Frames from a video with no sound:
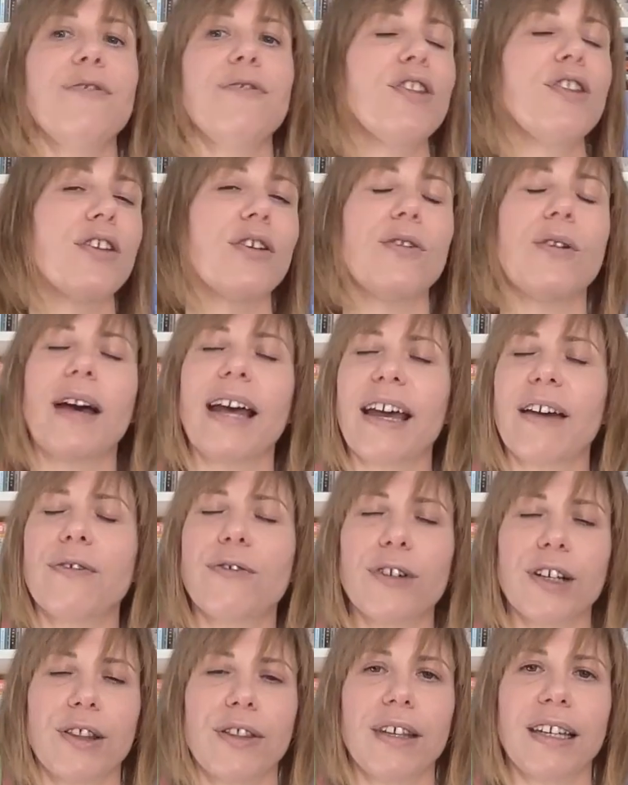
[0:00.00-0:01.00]
Even though
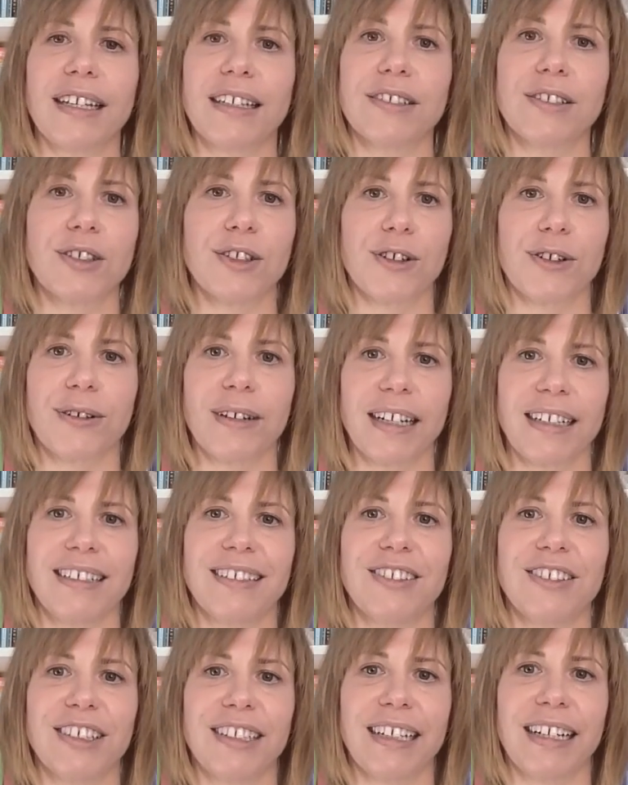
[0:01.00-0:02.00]
everything is
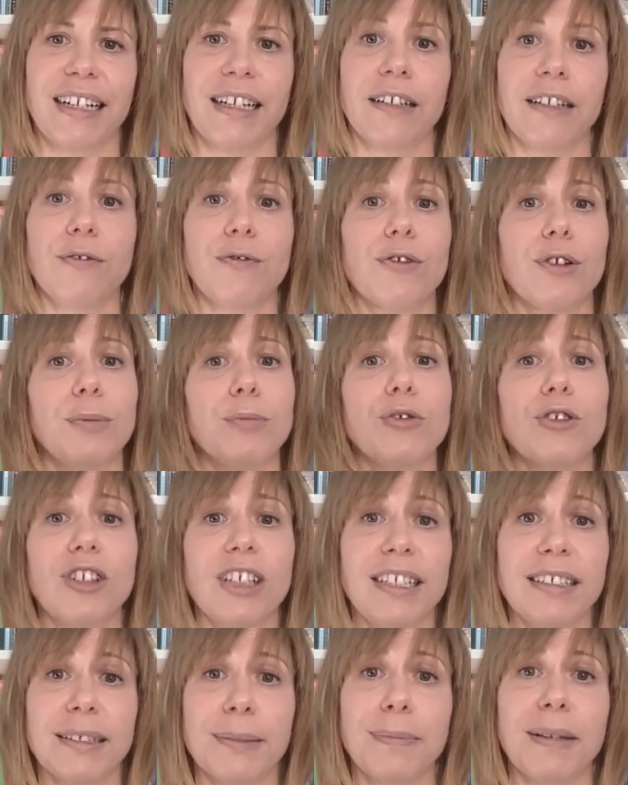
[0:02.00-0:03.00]
curated today, from
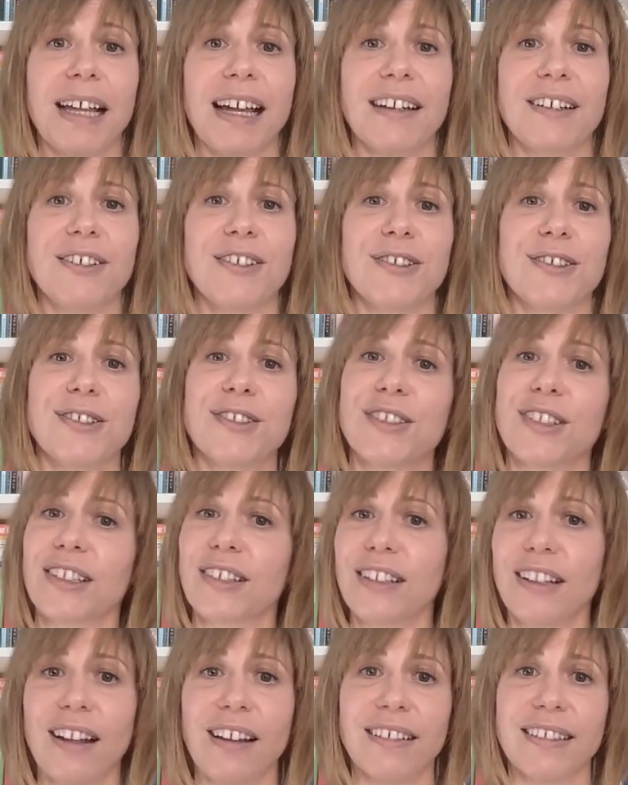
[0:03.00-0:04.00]
cheese platters to
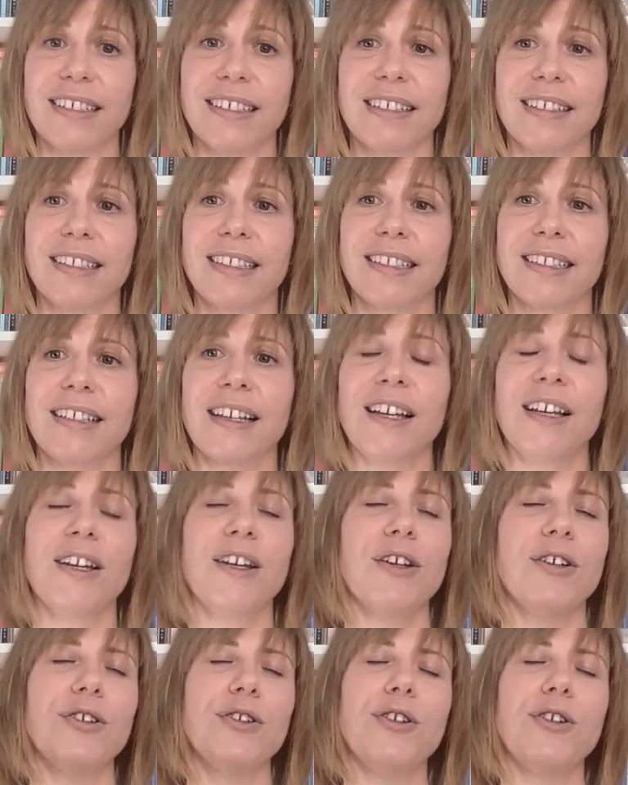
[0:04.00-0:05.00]
closets,
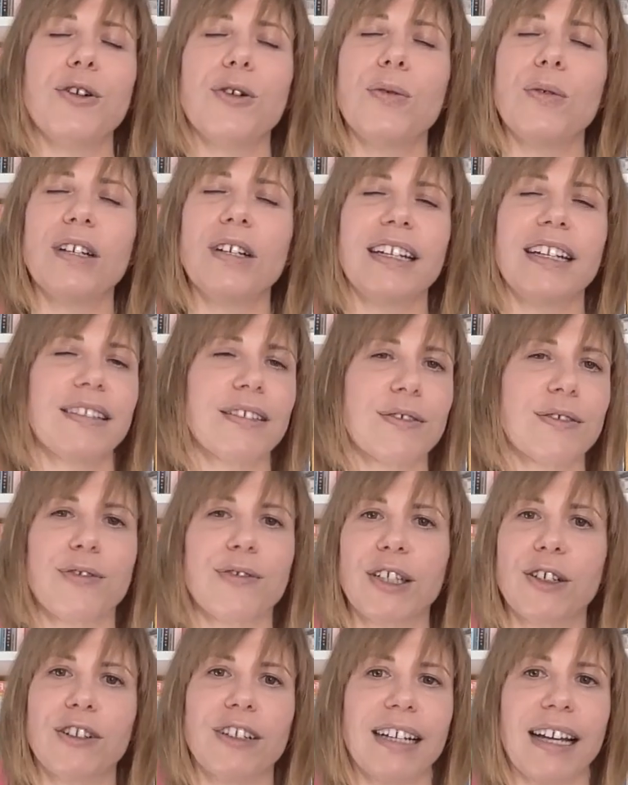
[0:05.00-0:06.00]
no one has
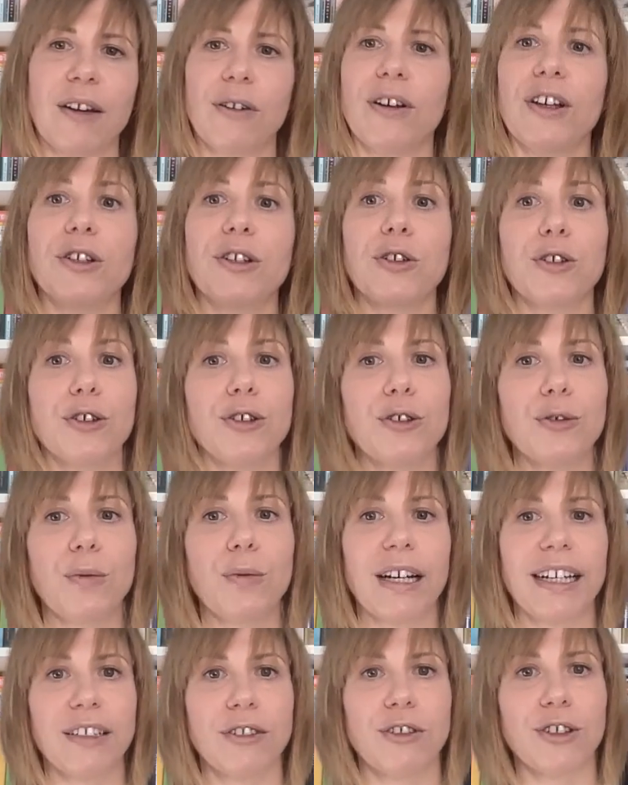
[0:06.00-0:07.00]
figured out a good
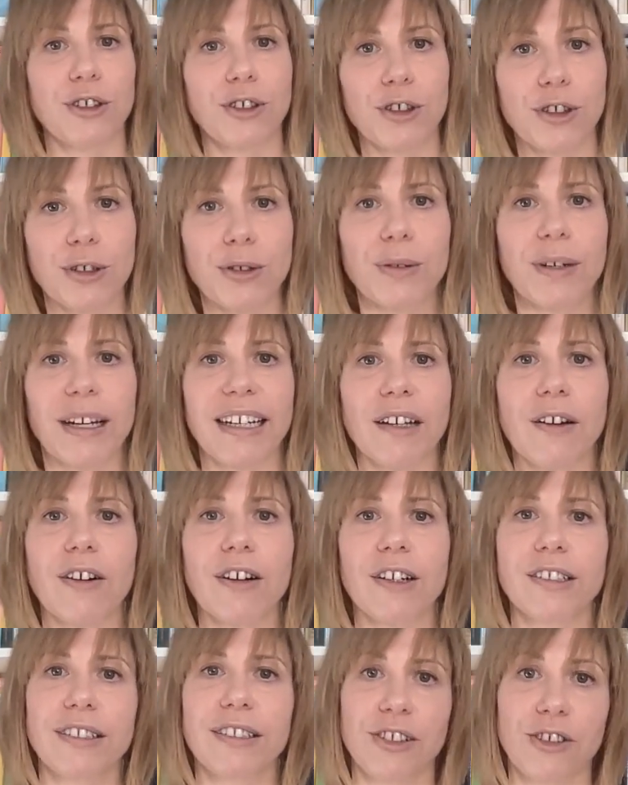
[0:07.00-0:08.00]
way to curate
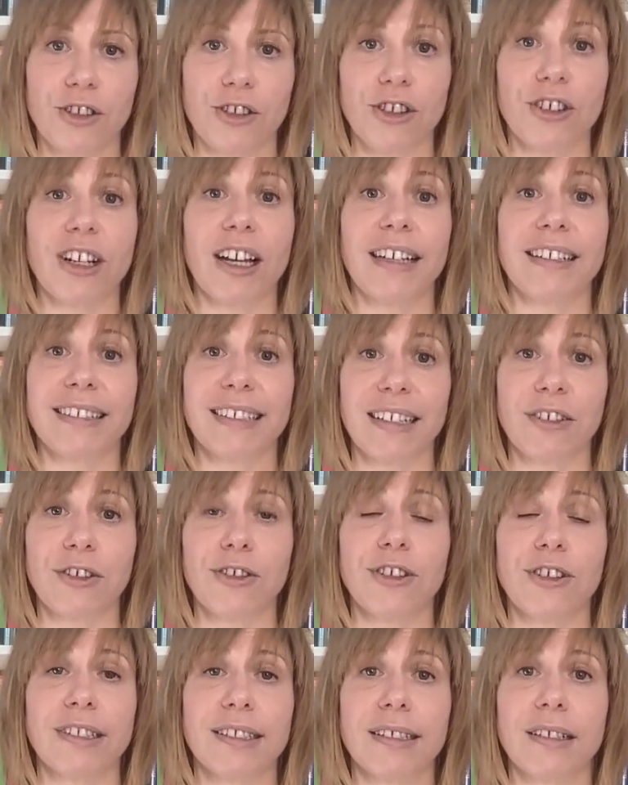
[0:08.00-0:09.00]
art
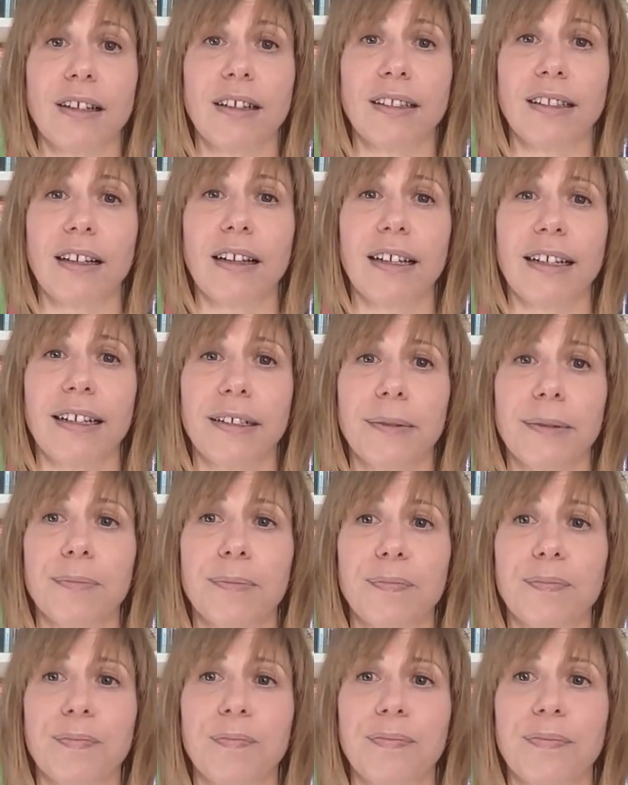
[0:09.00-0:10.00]
digitizations online.
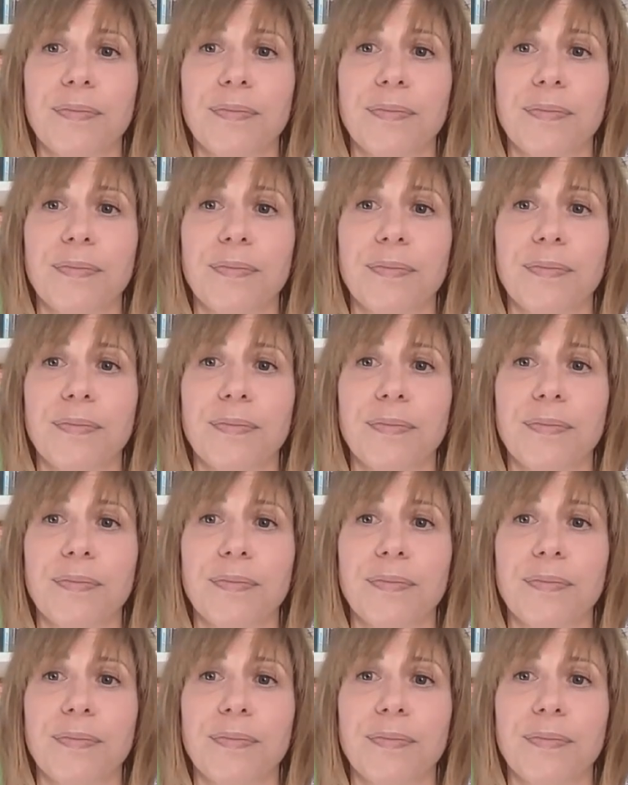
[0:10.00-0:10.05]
